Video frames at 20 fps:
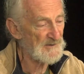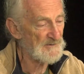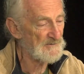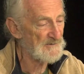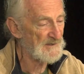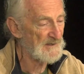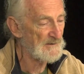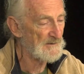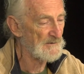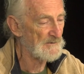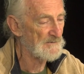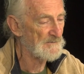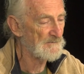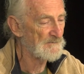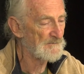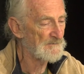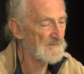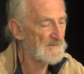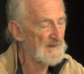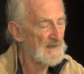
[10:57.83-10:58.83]
don't know
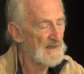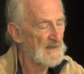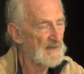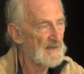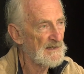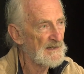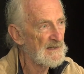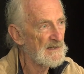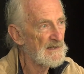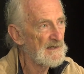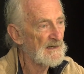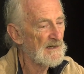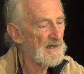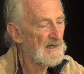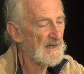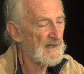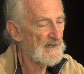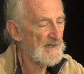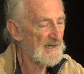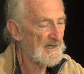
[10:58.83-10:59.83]

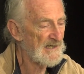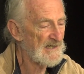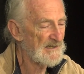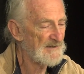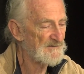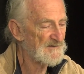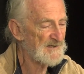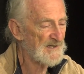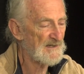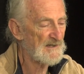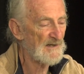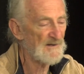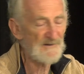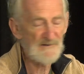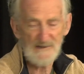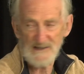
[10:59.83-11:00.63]
he gives another